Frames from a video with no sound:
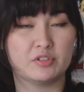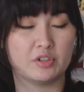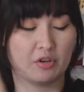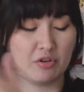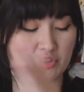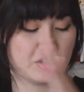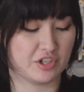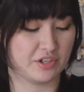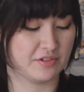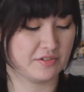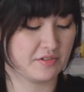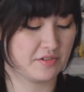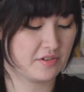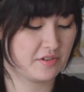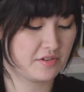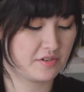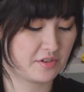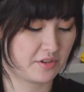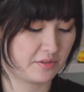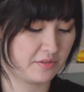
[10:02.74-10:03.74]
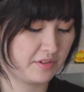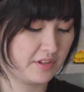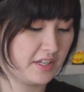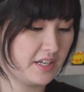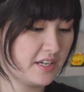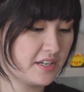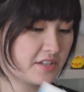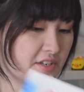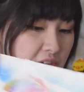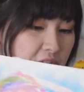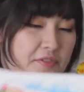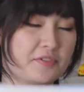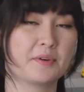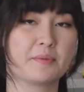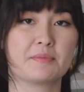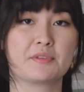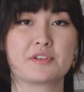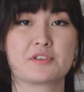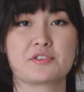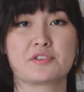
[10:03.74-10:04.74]
doujins. So these are
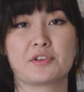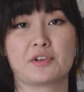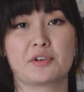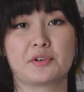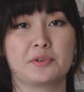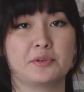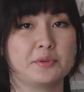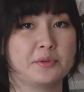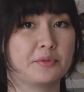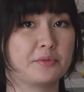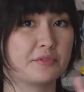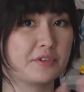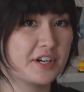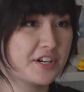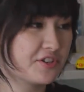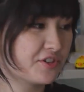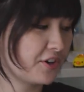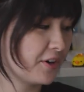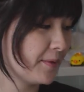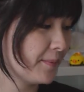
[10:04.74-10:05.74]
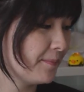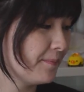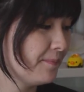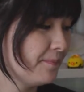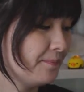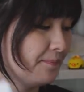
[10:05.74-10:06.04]
from the circle redrop.